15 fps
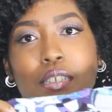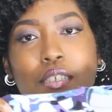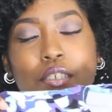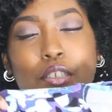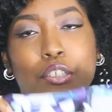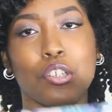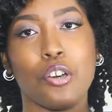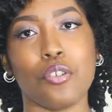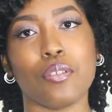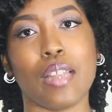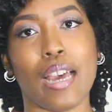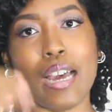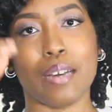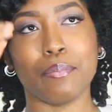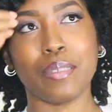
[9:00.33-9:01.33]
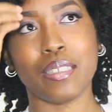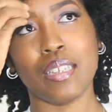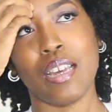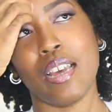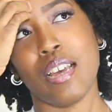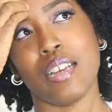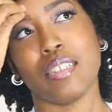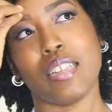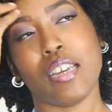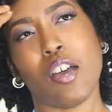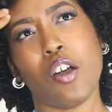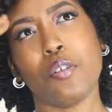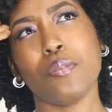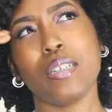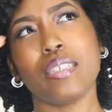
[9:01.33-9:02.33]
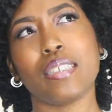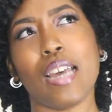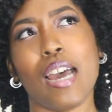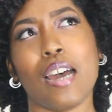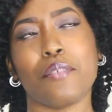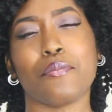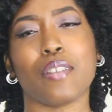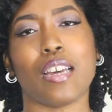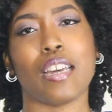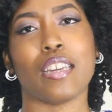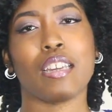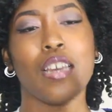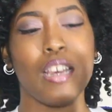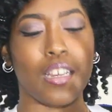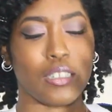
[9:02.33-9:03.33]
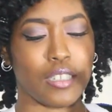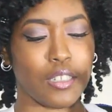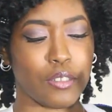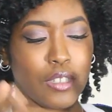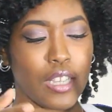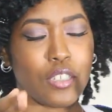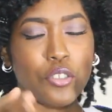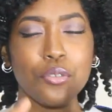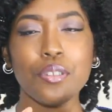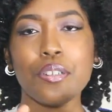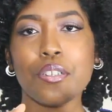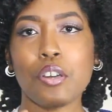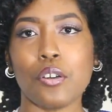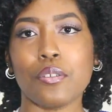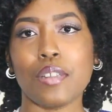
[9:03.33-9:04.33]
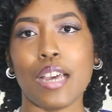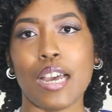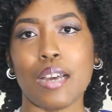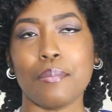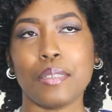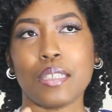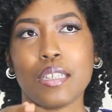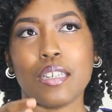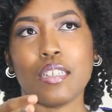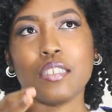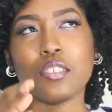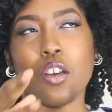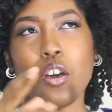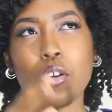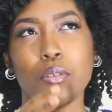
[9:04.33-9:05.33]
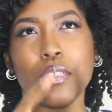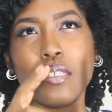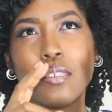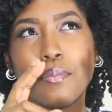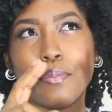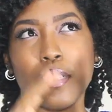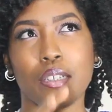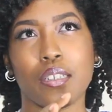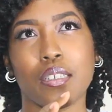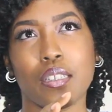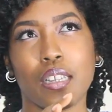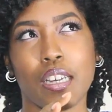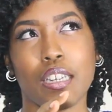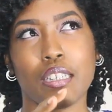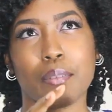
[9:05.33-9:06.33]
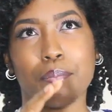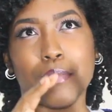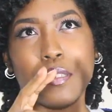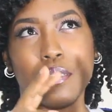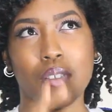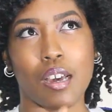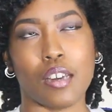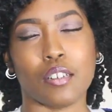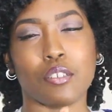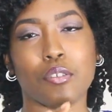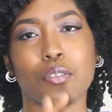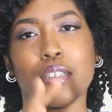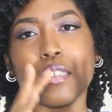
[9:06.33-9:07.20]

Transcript: does their collabs, they always have like, they, they do their collabs and it's always very like methodical.